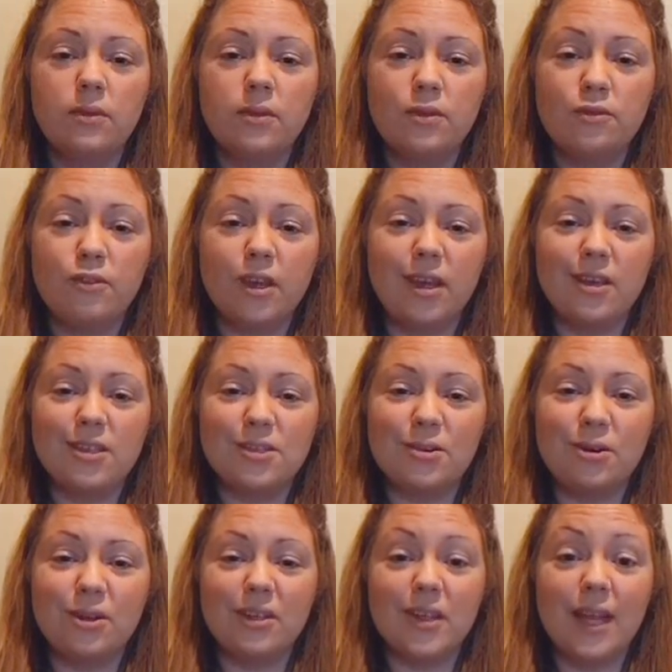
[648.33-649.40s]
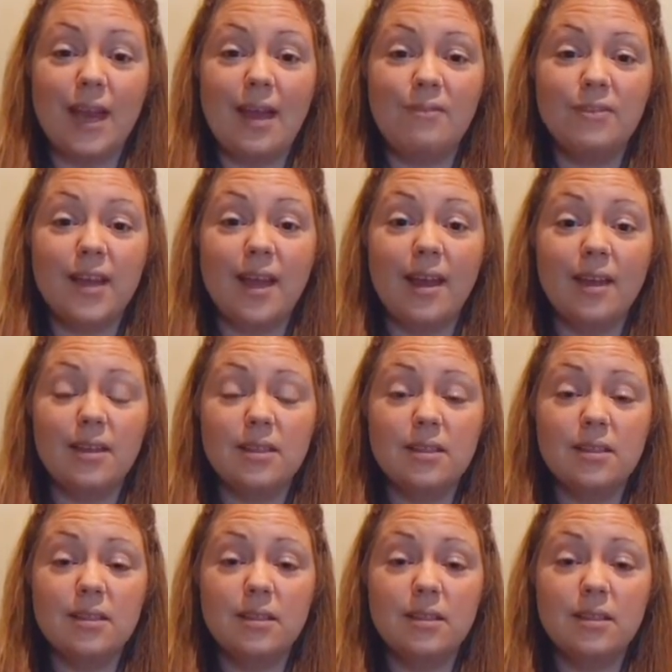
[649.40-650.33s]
The fingers on the left hand,